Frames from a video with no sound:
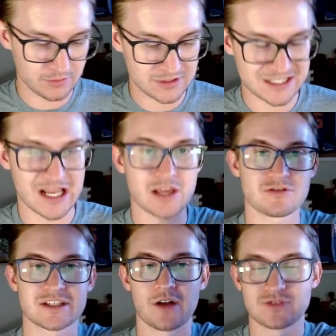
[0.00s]
to take
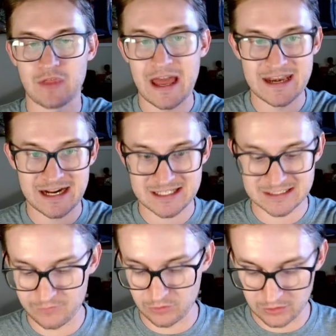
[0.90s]
yourself to that next
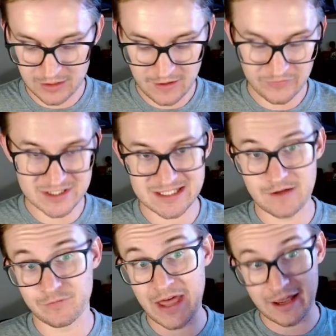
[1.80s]
level. The
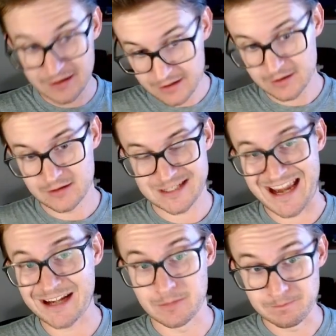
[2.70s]
stuff that
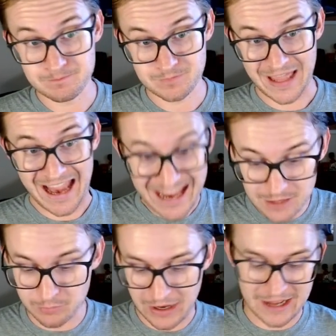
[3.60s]
Tatum
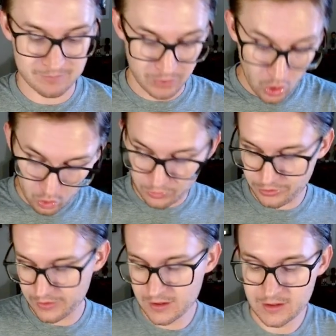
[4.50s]
and Brown both
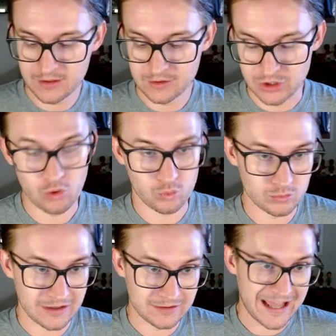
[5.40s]
don't
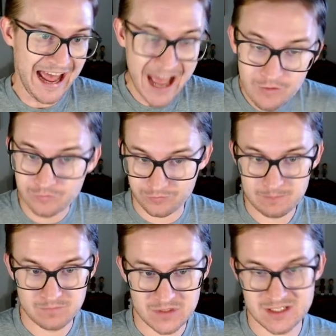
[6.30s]
have
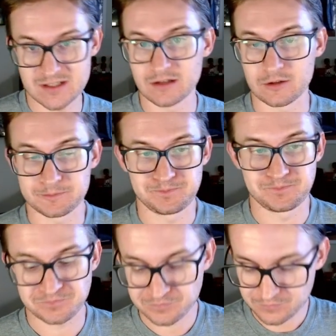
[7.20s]
still.
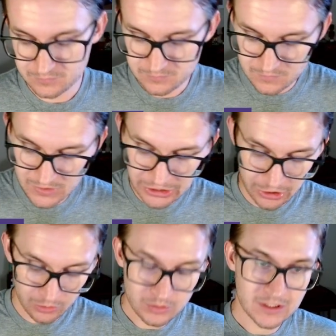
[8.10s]
You
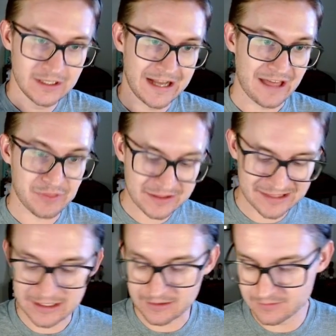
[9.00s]
know, I think
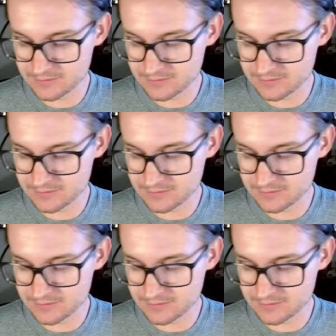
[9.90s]
that